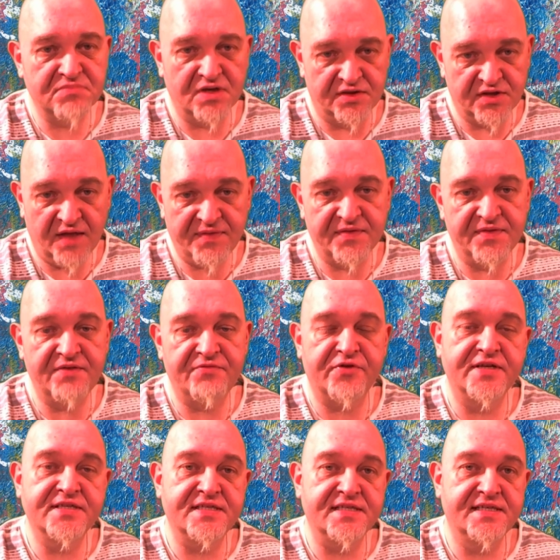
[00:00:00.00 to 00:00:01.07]
another
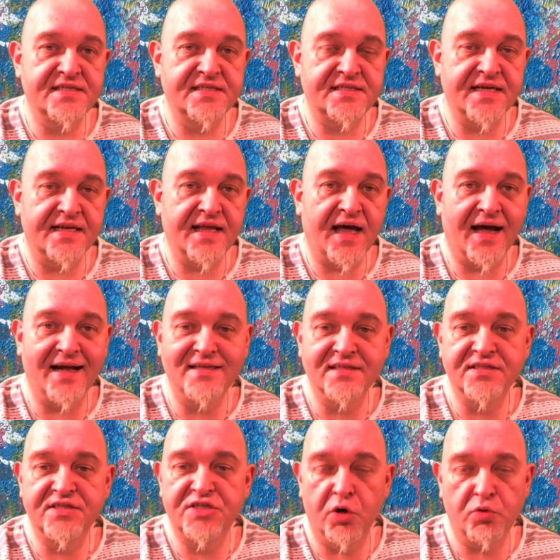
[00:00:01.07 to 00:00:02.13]
difference is that I
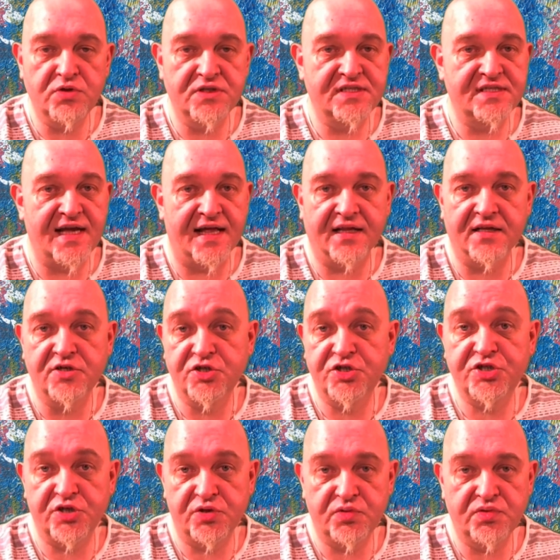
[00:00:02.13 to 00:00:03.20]
don't sell
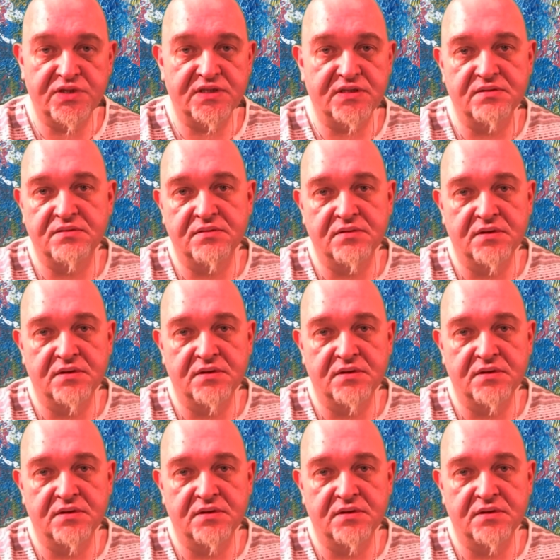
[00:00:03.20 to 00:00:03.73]
shoes,